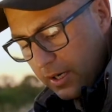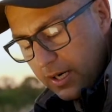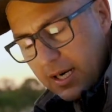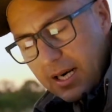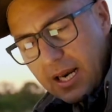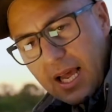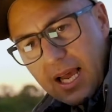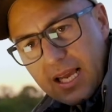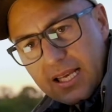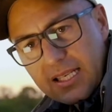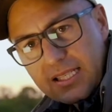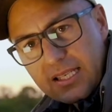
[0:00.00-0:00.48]
an
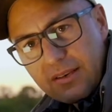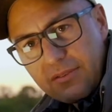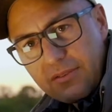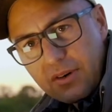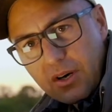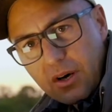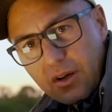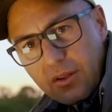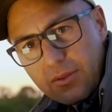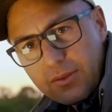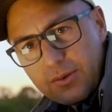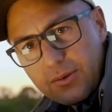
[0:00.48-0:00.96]

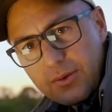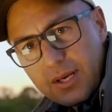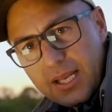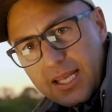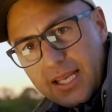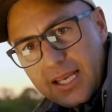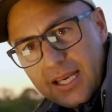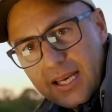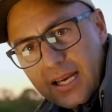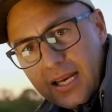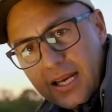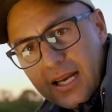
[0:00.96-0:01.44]

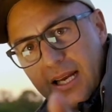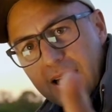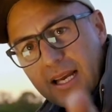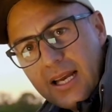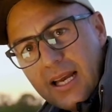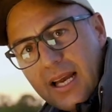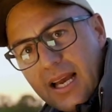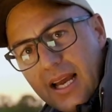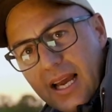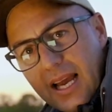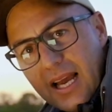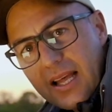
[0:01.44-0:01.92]
A7R3,
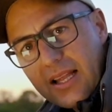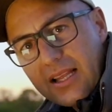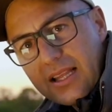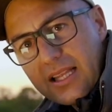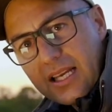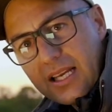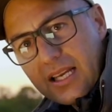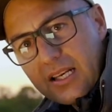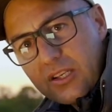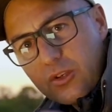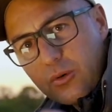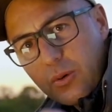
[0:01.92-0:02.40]
and
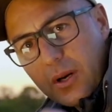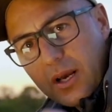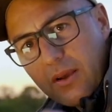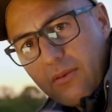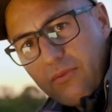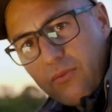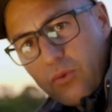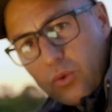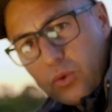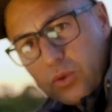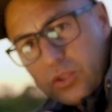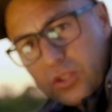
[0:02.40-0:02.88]
the
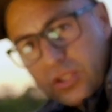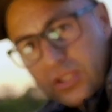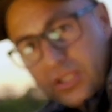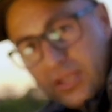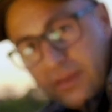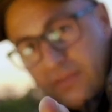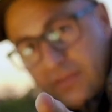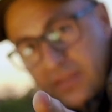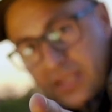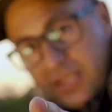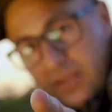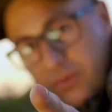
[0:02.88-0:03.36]

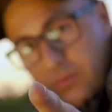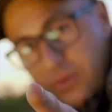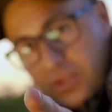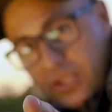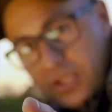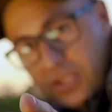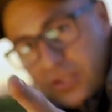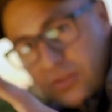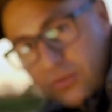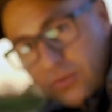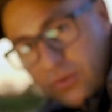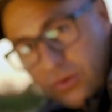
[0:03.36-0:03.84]
24-70,
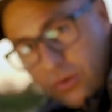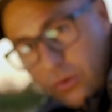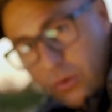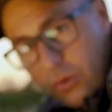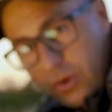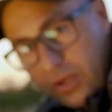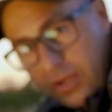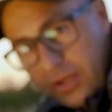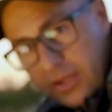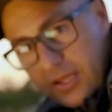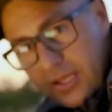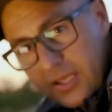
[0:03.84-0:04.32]
which is
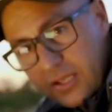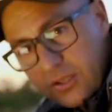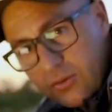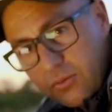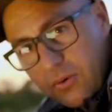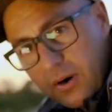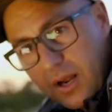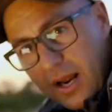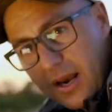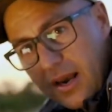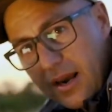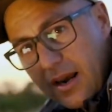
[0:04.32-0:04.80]
recording this
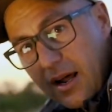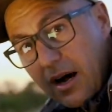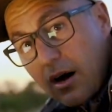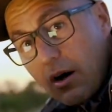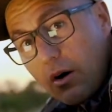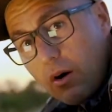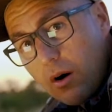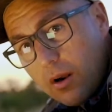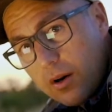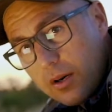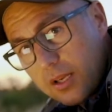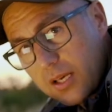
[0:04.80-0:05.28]
right
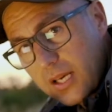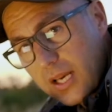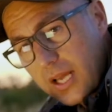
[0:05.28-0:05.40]
now, on an